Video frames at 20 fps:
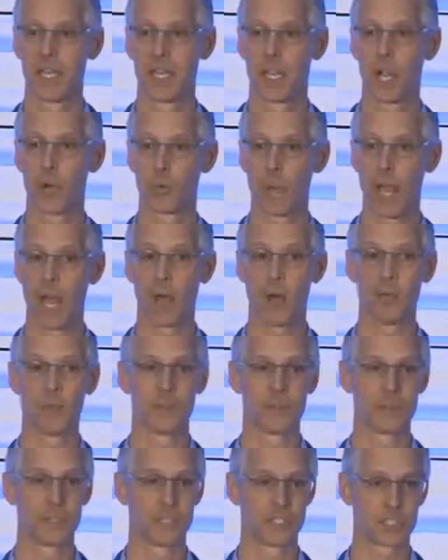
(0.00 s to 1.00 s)
around
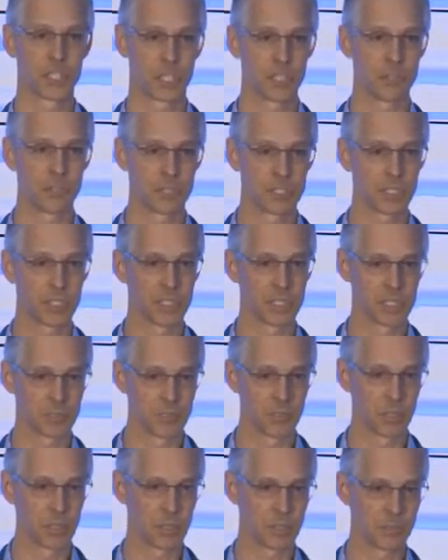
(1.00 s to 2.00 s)
the shared mission of
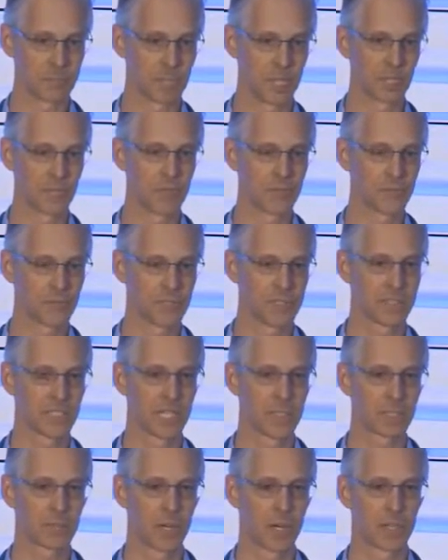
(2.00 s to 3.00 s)
building better FinTech
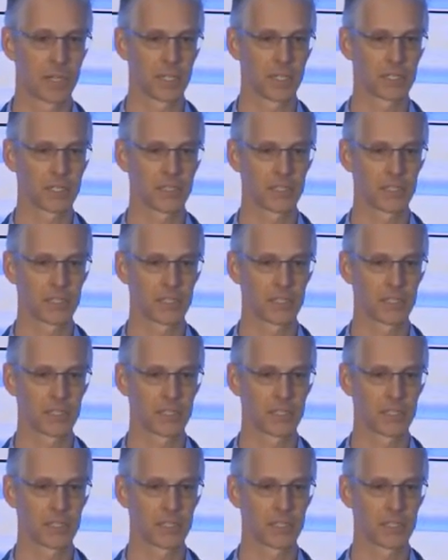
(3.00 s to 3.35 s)
products.